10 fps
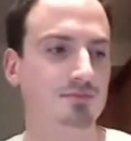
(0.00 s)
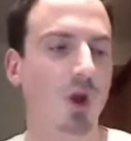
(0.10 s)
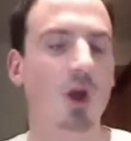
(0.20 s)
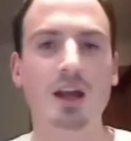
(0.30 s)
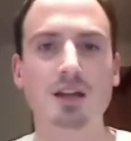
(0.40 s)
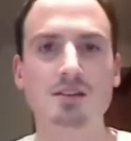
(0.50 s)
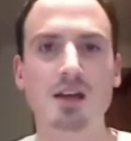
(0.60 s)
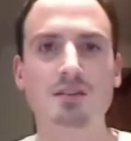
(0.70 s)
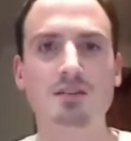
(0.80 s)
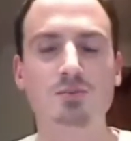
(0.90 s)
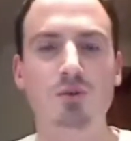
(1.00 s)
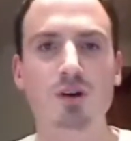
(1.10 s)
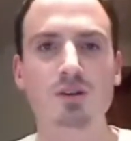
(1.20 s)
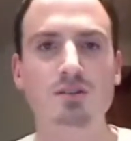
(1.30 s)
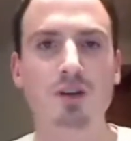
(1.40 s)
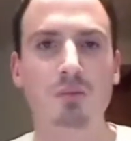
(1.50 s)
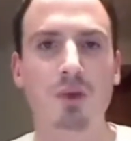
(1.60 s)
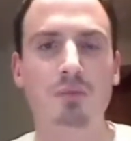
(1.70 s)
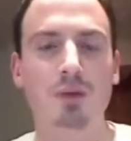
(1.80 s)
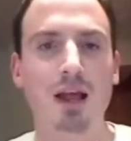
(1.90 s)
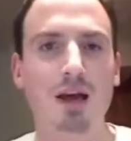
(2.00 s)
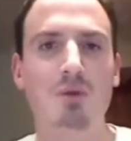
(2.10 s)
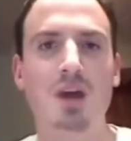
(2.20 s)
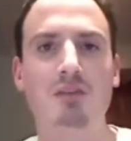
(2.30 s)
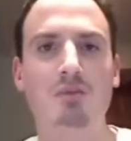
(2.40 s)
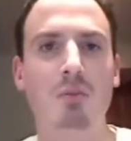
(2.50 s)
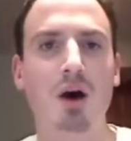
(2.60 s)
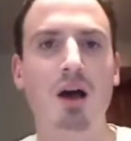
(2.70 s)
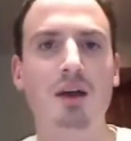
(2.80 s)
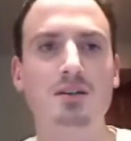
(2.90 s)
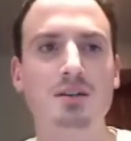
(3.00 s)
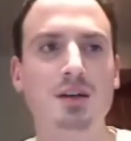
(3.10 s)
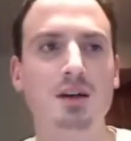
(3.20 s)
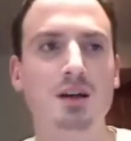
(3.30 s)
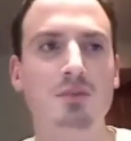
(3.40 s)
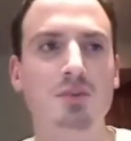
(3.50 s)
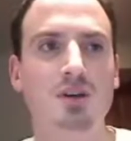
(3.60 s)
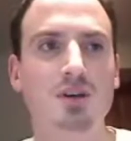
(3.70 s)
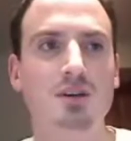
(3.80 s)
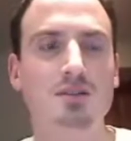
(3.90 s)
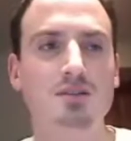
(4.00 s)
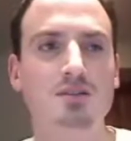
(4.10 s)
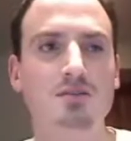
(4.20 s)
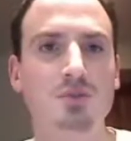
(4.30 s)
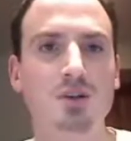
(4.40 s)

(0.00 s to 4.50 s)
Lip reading: all I can say at this point is I'm glad we have a bye, because